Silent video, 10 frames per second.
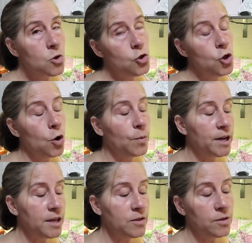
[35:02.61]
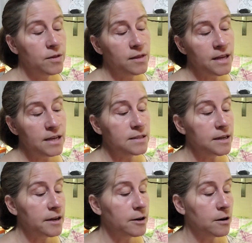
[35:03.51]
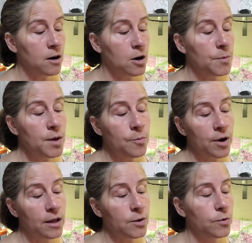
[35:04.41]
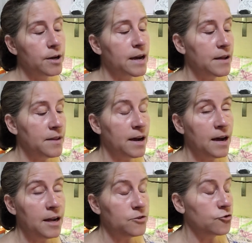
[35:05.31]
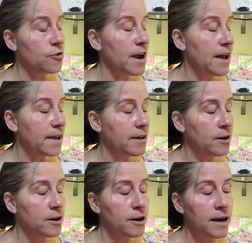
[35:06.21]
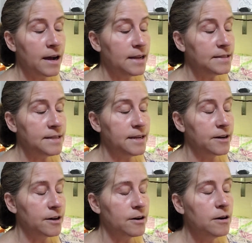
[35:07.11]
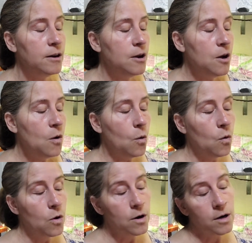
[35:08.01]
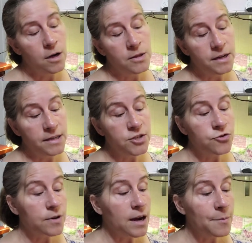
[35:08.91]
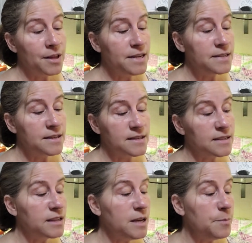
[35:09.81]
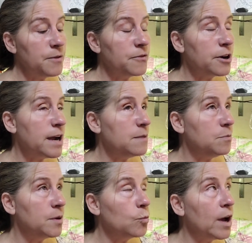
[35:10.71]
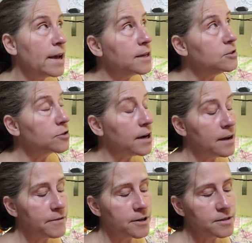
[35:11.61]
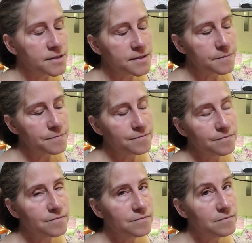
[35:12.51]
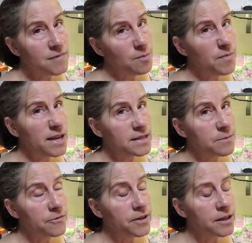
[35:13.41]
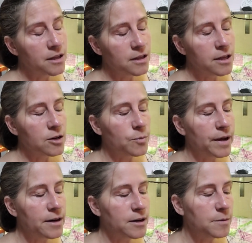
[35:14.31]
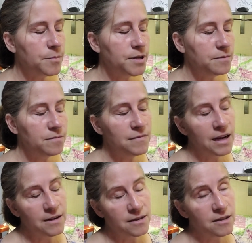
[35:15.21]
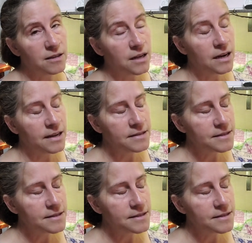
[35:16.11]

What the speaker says: Nobody in the entire army probably would have gotten a hot dinner or a nice dry place to sleep if there hadn't been wagon drivers. It makes them feel a little better, but not a lot.